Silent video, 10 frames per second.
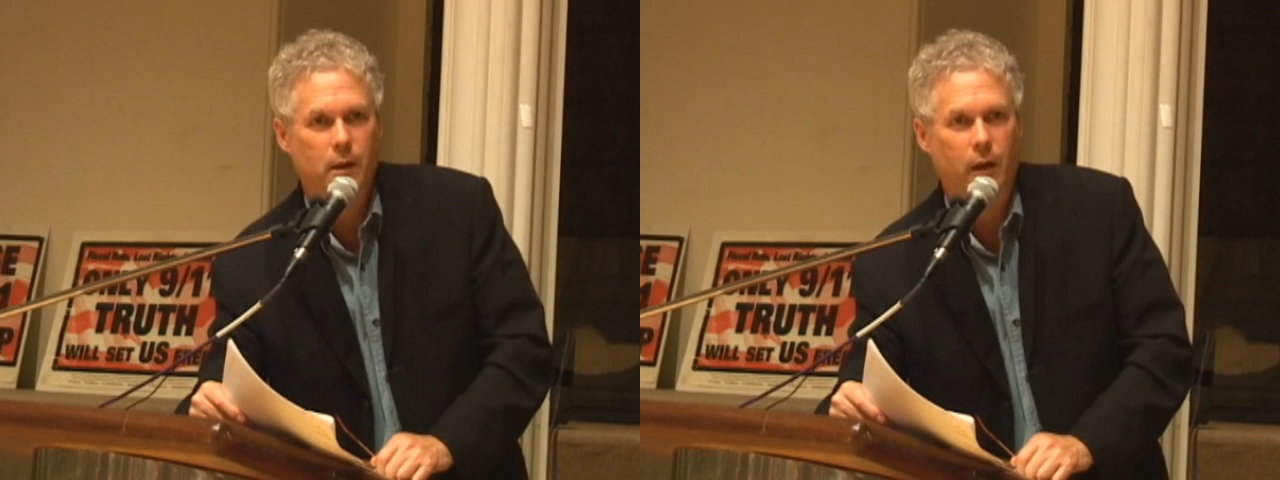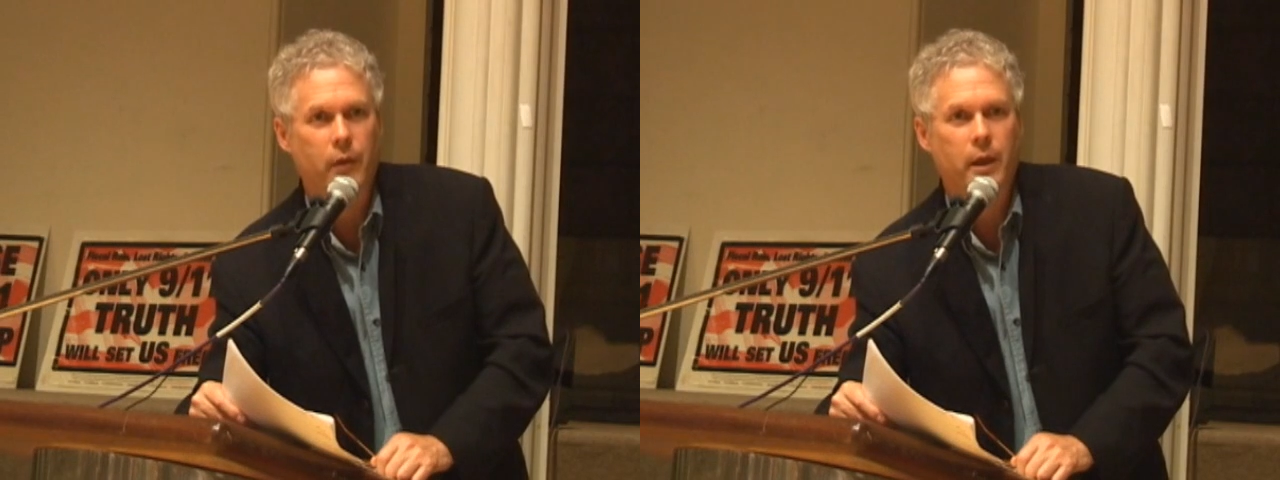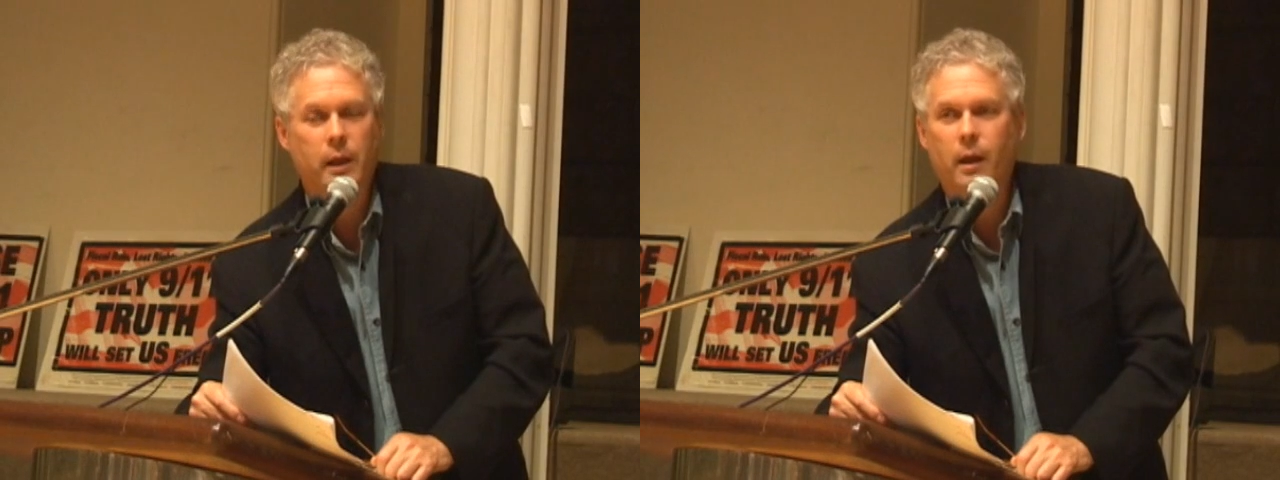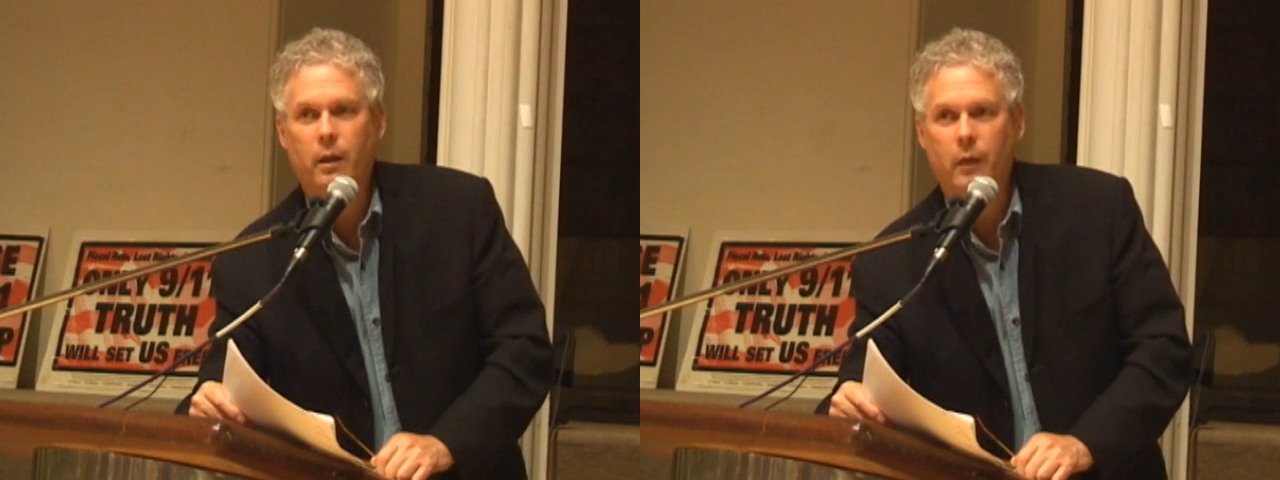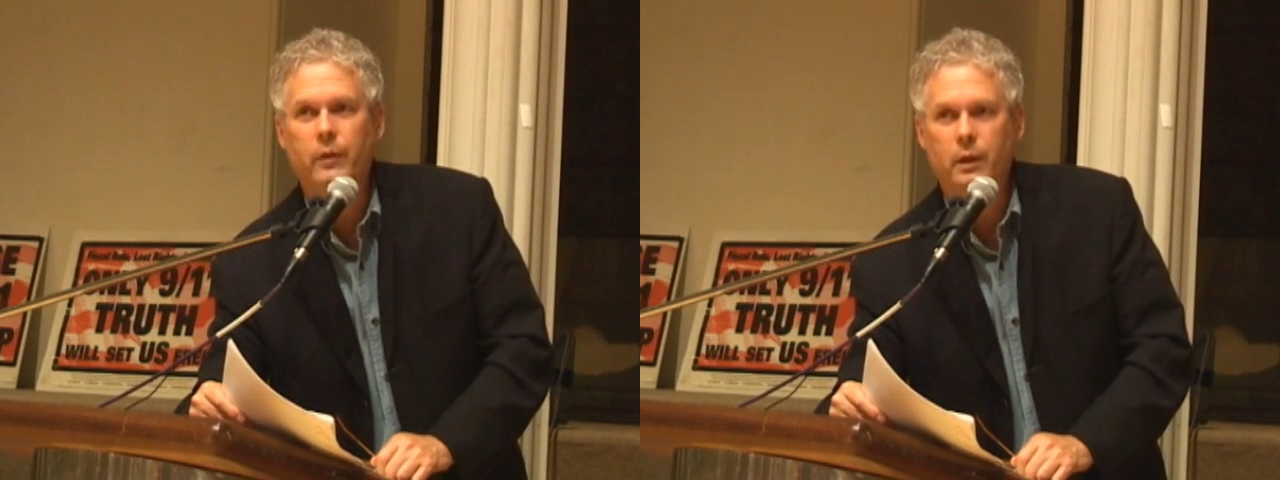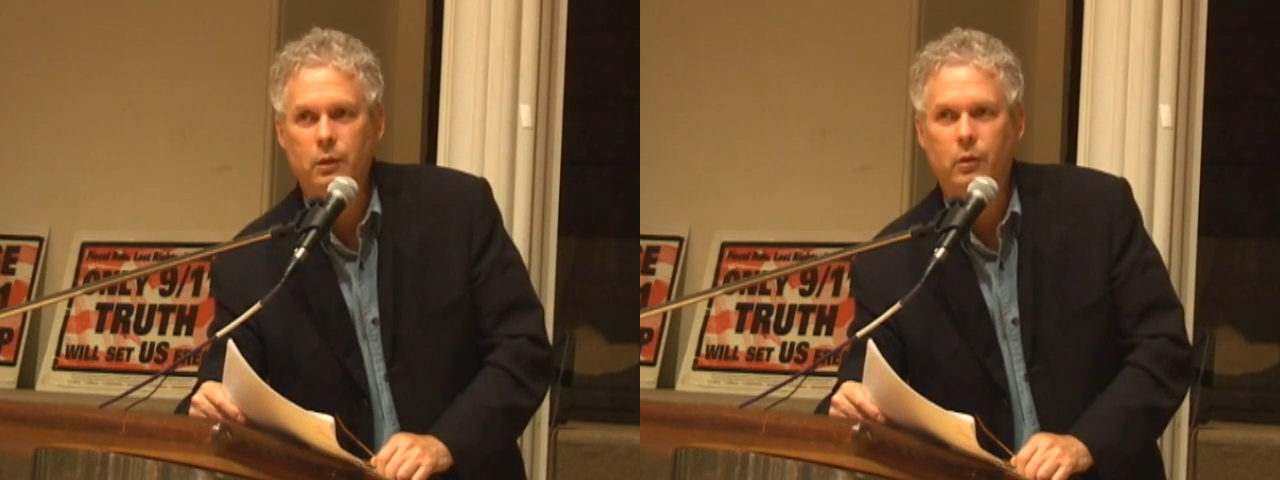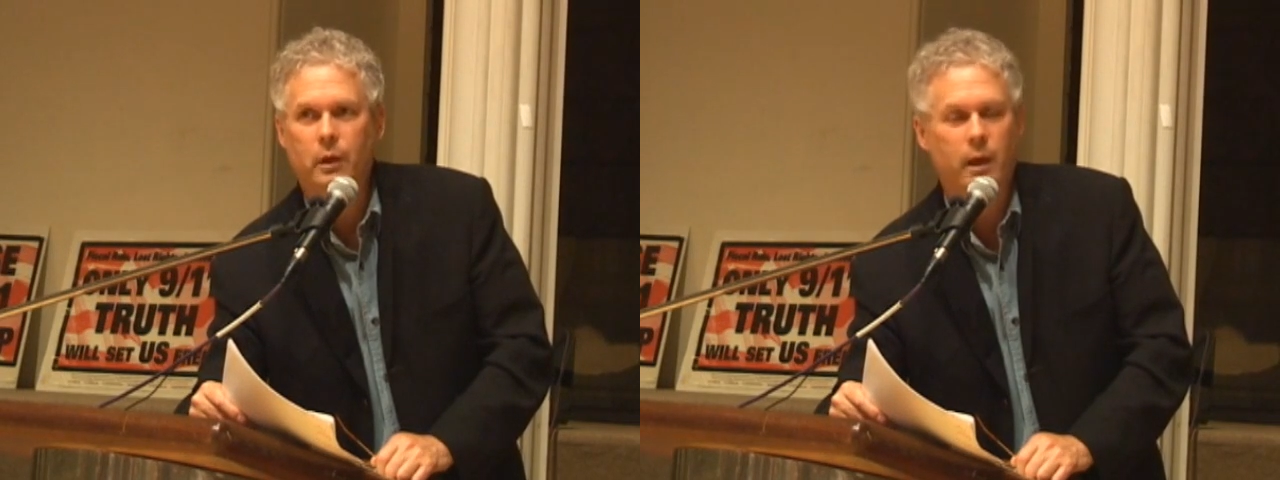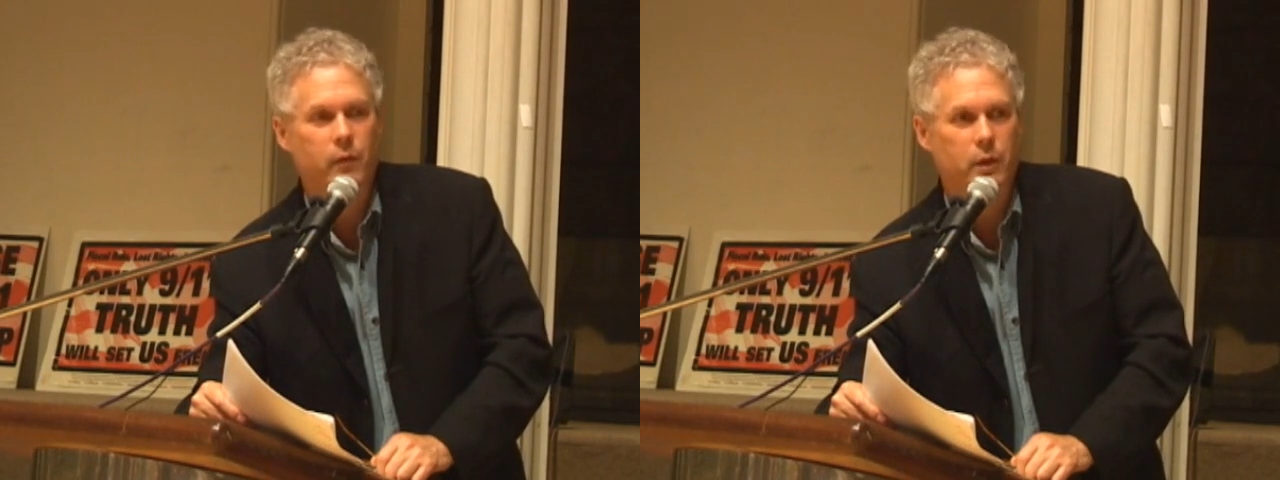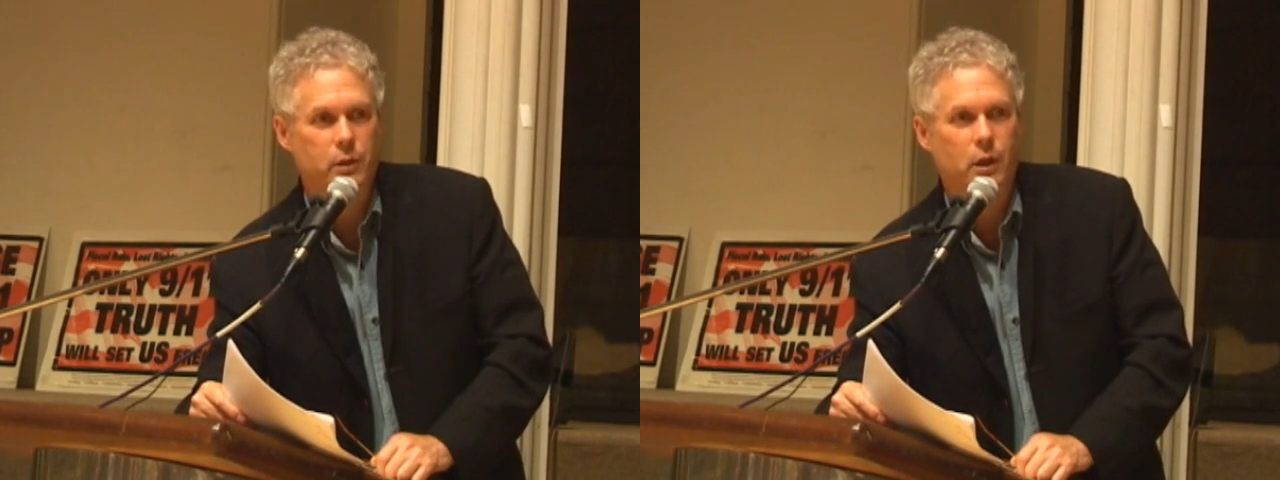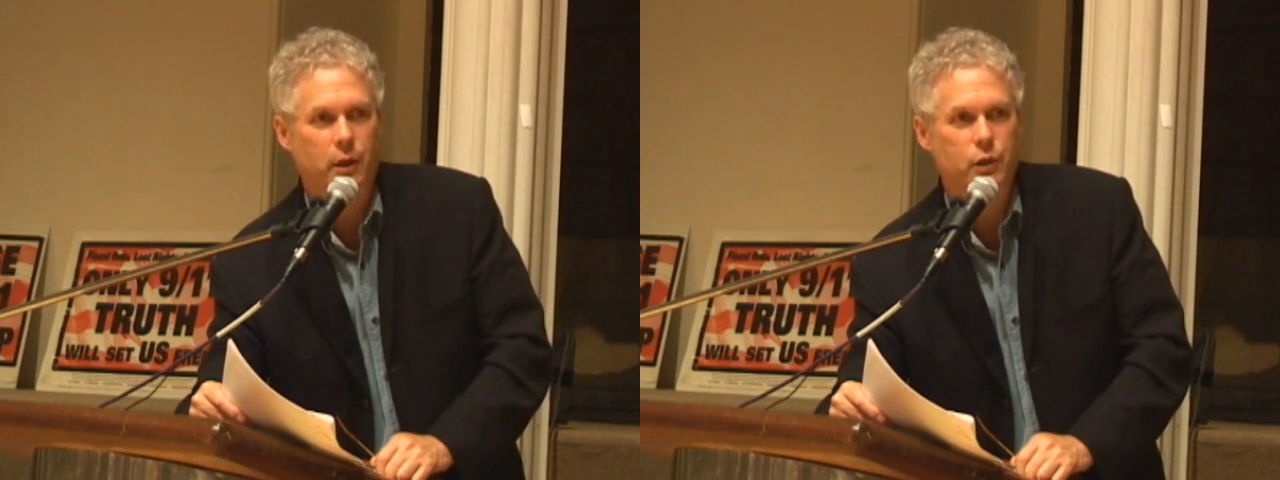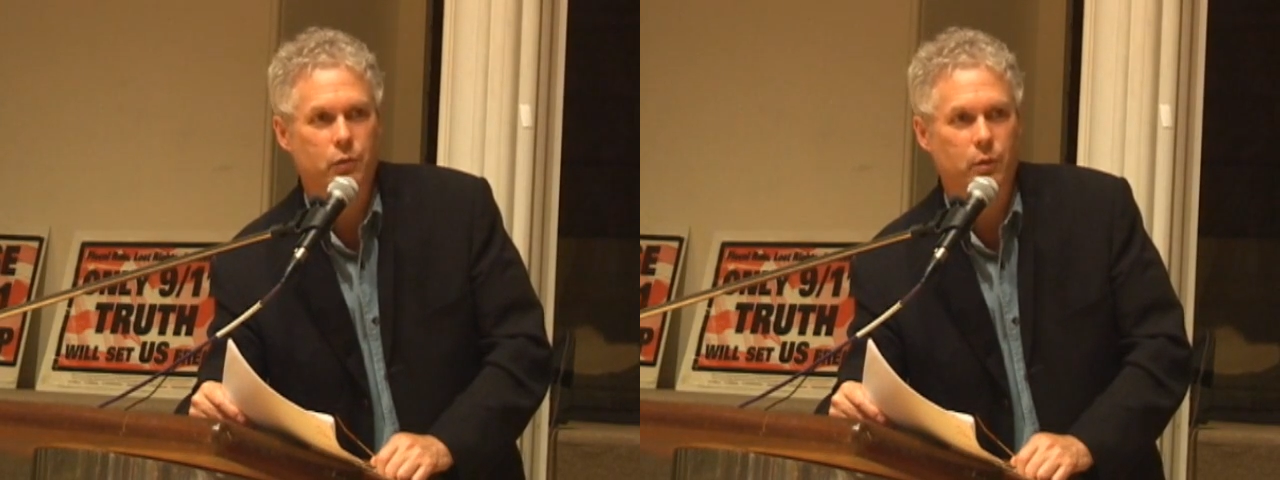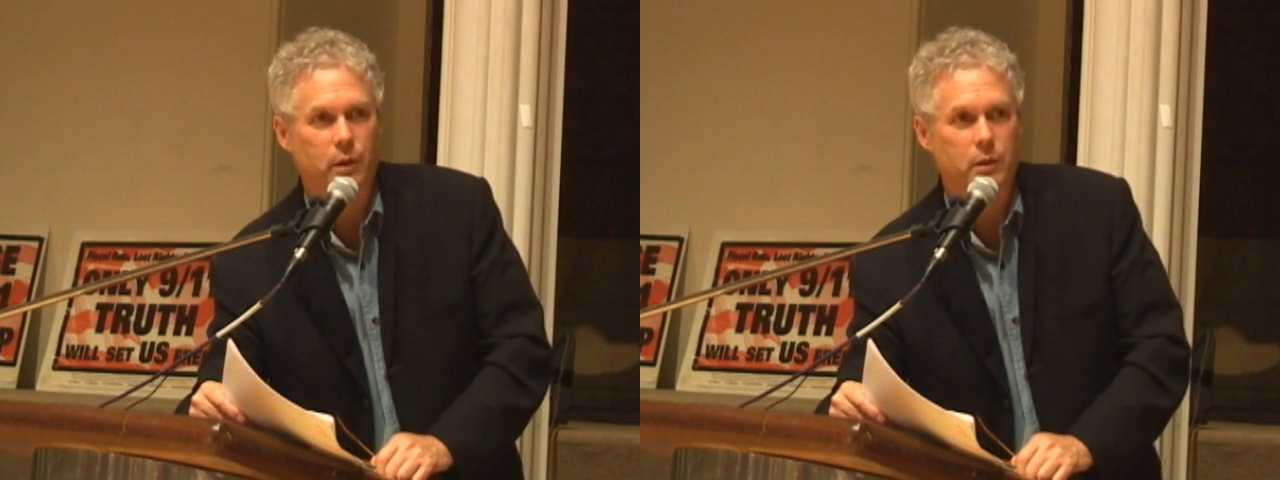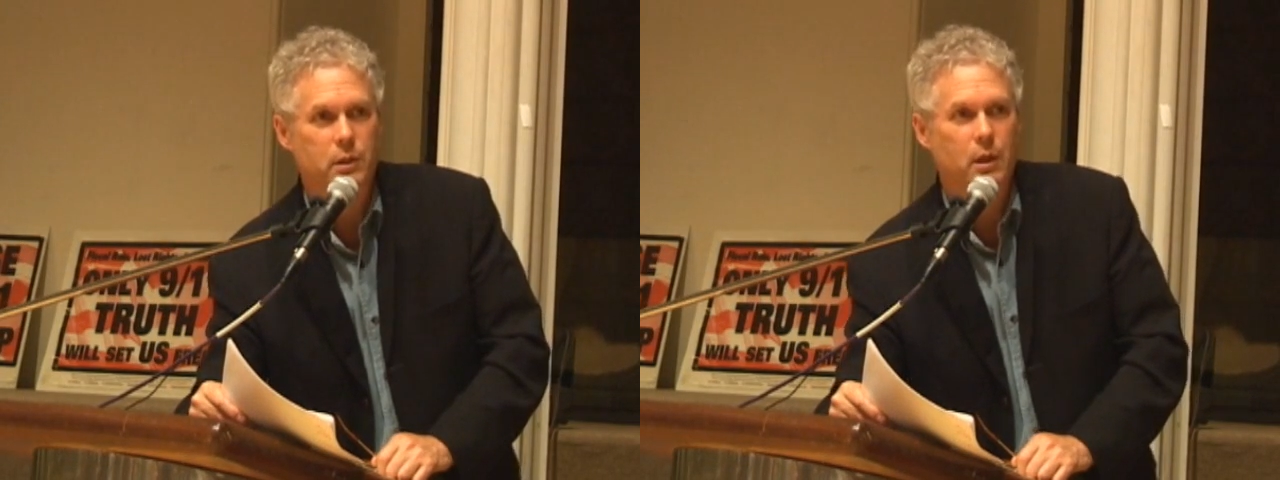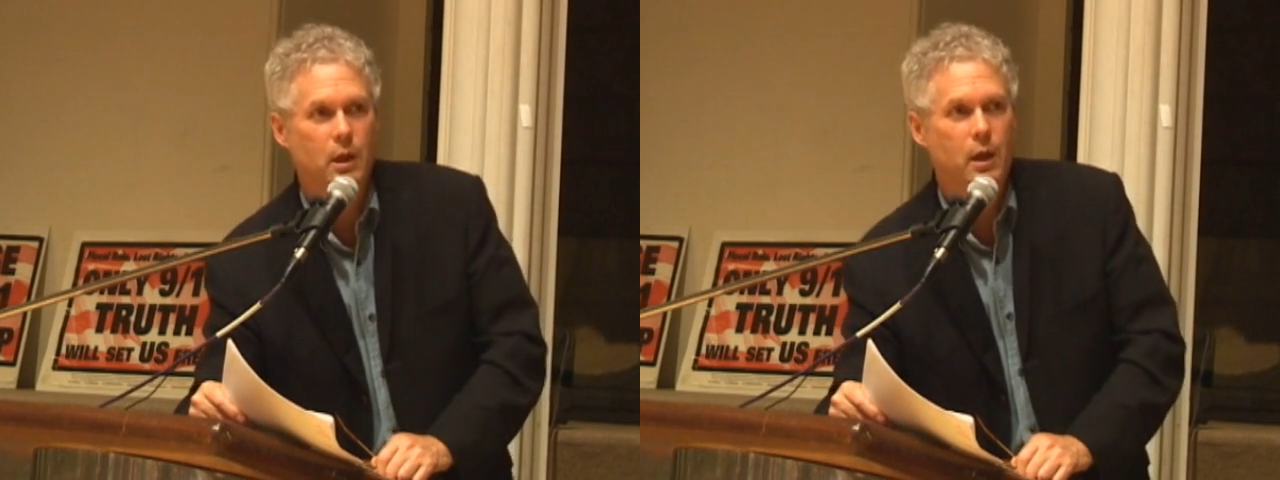And then you can have a discussion with us.